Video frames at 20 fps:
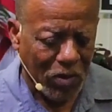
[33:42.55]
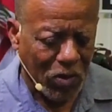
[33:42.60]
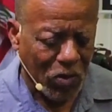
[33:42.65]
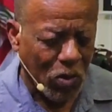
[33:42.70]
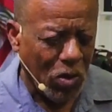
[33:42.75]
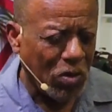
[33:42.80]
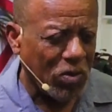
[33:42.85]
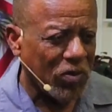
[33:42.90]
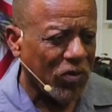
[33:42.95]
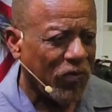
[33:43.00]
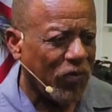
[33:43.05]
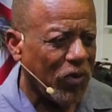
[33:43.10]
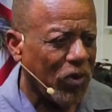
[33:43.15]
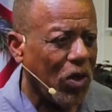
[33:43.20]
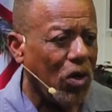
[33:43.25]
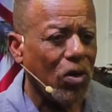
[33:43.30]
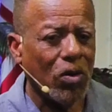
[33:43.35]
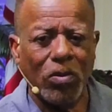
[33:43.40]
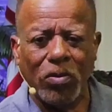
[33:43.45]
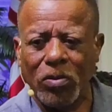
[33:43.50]
what was the first?
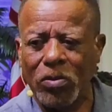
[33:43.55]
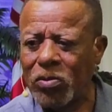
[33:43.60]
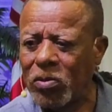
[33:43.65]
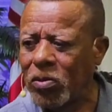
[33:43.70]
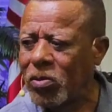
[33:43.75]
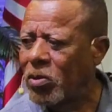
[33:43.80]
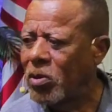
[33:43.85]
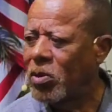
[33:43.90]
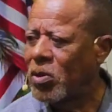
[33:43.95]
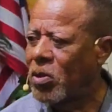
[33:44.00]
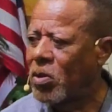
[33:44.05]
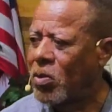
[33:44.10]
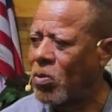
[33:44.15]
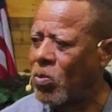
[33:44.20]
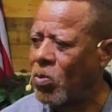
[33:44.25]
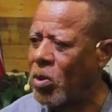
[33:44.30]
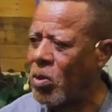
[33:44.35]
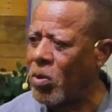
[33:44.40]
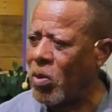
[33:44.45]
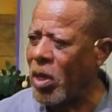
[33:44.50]
Oh,
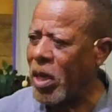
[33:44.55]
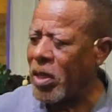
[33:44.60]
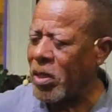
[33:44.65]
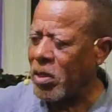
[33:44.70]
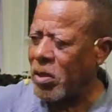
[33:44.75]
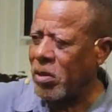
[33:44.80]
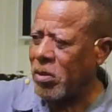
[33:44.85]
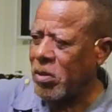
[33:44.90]
we were at